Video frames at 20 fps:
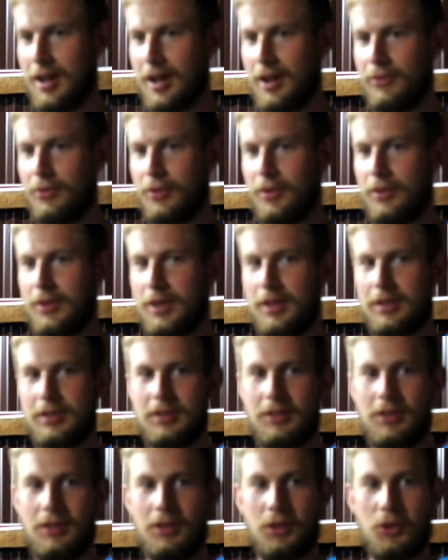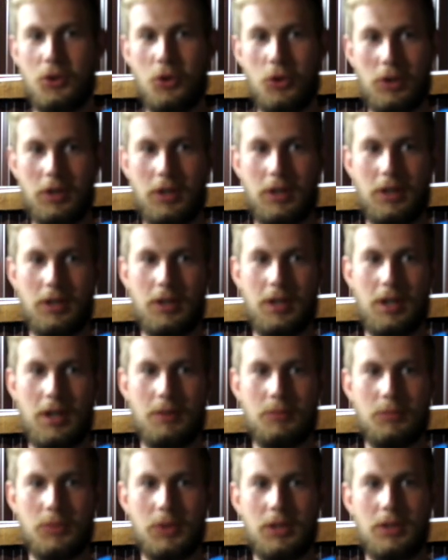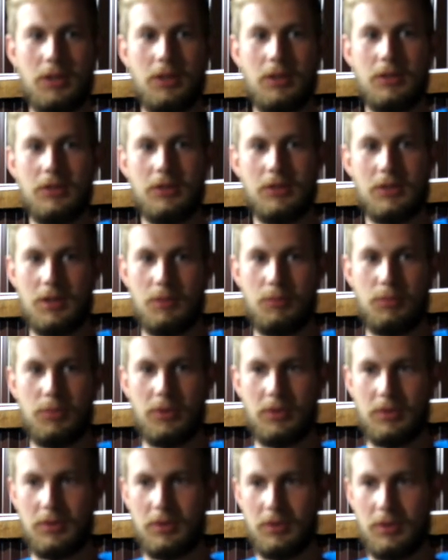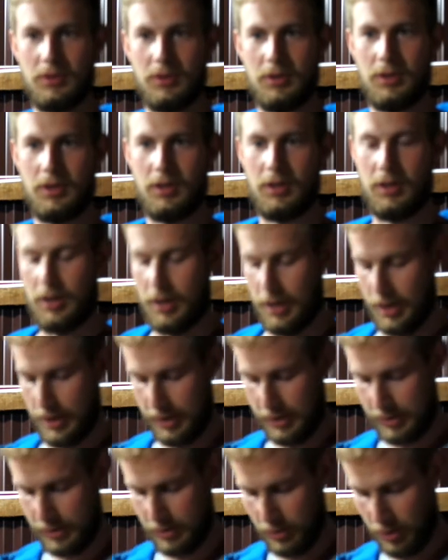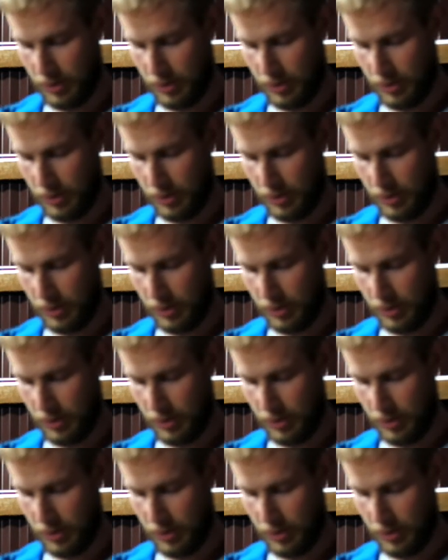I've learned that the cooking can be simple, at least in